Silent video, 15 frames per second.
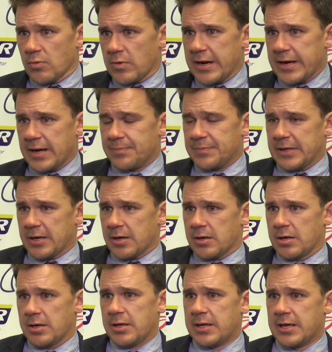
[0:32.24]
right up there
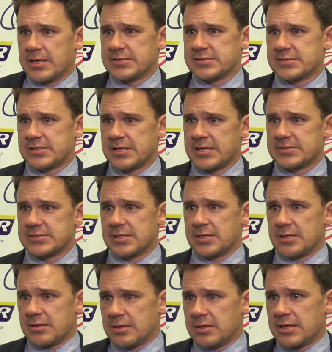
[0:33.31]
as
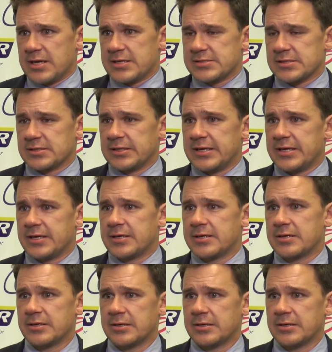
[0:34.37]
a league